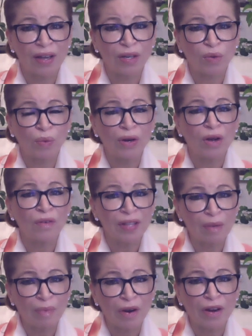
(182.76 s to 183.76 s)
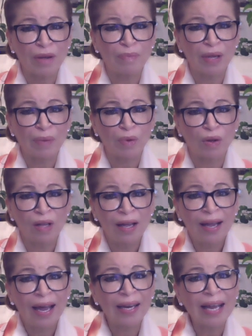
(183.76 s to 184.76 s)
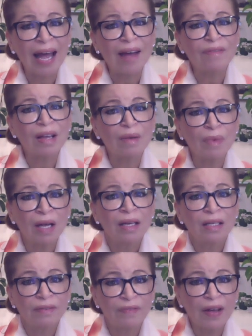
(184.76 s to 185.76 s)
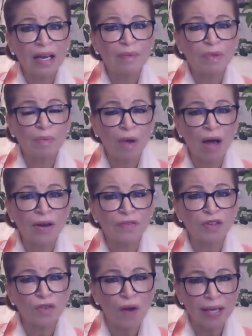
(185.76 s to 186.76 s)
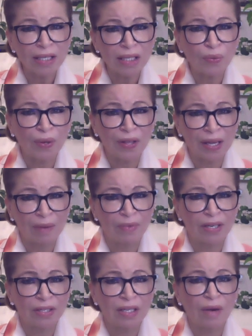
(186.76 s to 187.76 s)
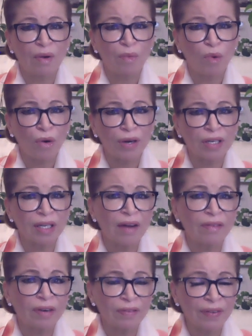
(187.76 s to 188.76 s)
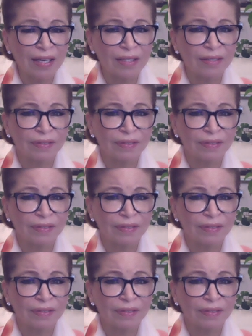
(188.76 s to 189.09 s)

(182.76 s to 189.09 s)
to win over the American people and have them develop the bond of trust with him that is so important to govern effectively.